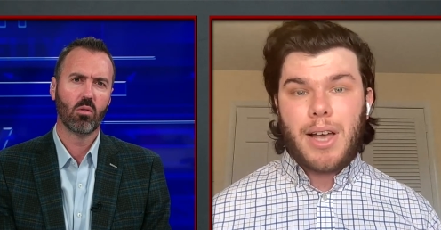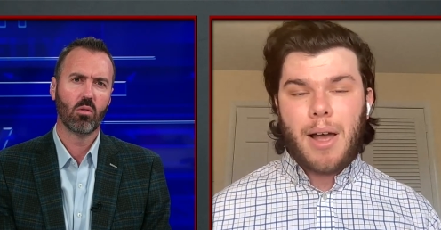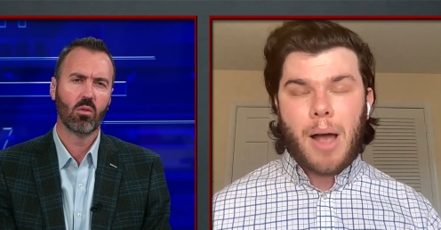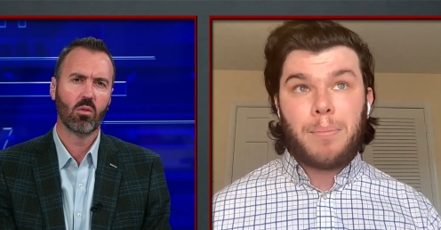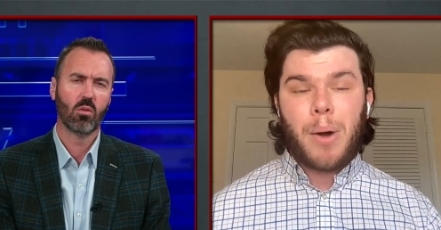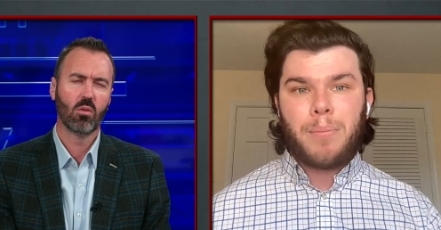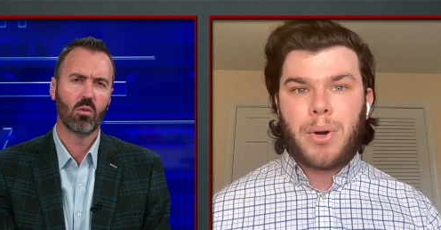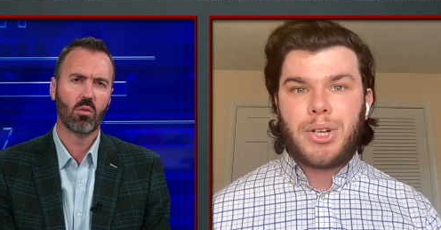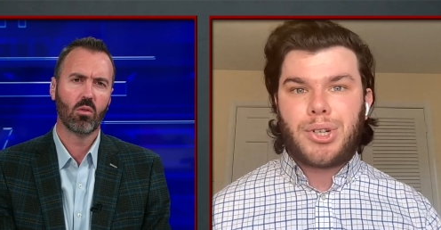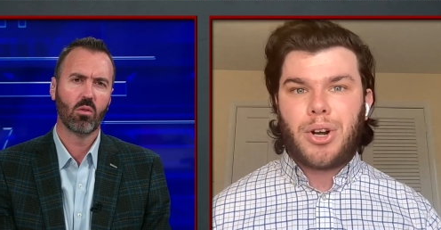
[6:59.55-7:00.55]
Speaker 1: I'm
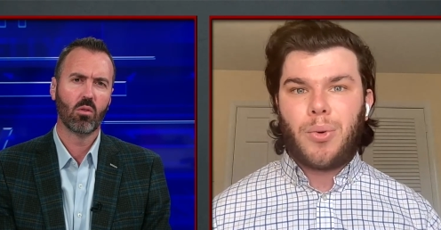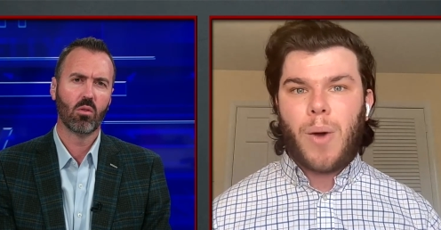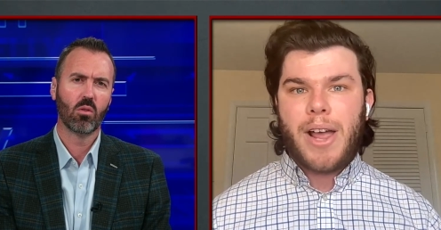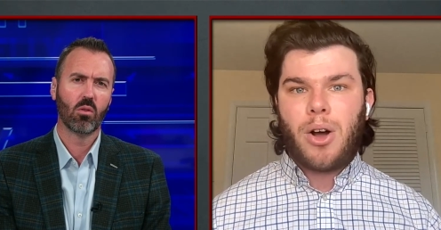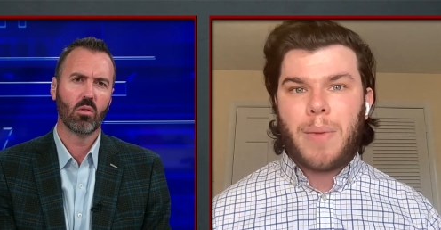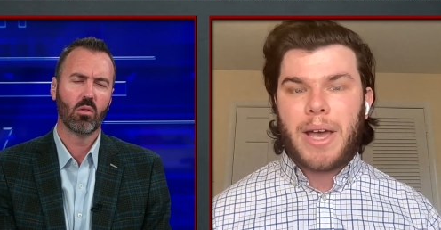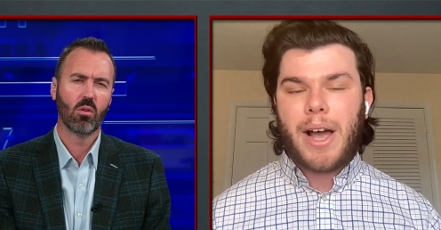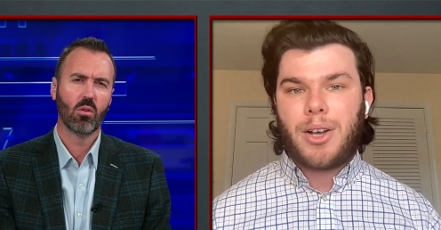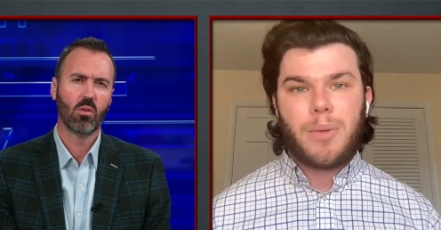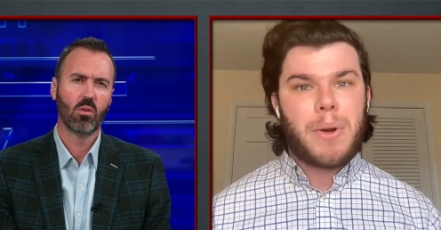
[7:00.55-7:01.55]
pretty sure in
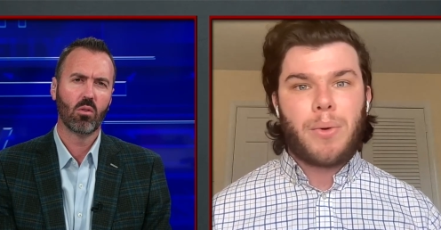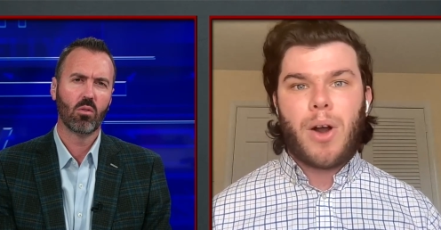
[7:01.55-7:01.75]
Wyoming. I could